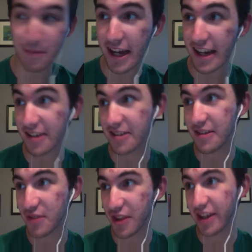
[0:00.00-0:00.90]
gonna
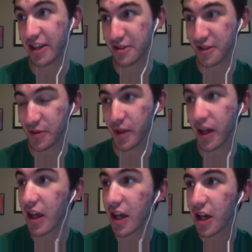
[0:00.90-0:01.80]
even, like, include
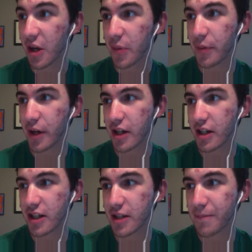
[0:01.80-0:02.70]
it.
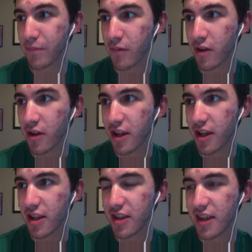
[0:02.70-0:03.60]
But,
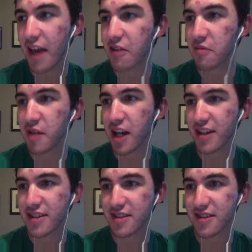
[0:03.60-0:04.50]
yeah, to be
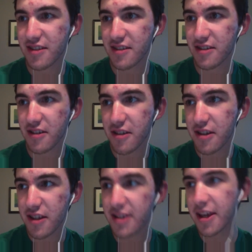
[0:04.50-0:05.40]
honest...
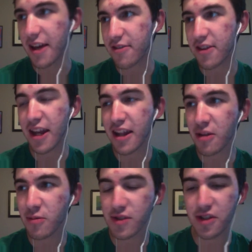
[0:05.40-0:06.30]
Yeah, the
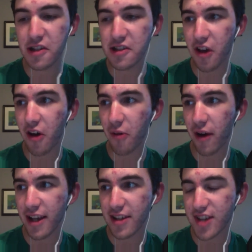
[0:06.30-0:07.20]
editing was good as
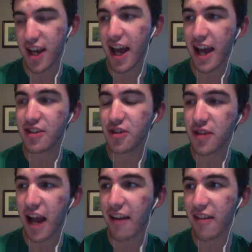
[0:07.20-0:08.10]
always. I do
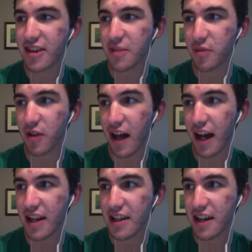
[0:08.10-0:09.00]
kind of like the
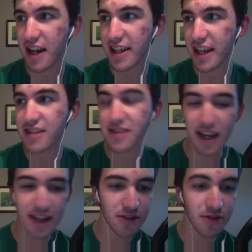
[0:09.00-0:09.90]
plot, I guess.
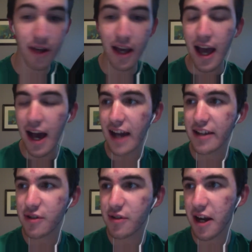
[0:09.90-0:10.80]
I do
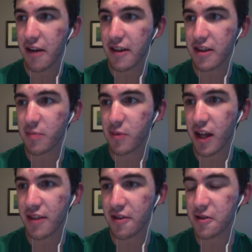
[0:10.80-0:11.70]
kind of like the
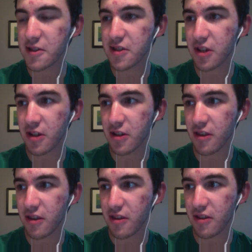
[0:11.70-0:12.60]
plot. There is a
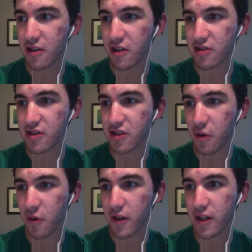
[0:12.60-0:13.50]
good
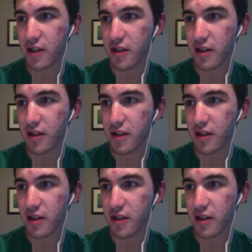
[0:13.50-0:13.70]
story.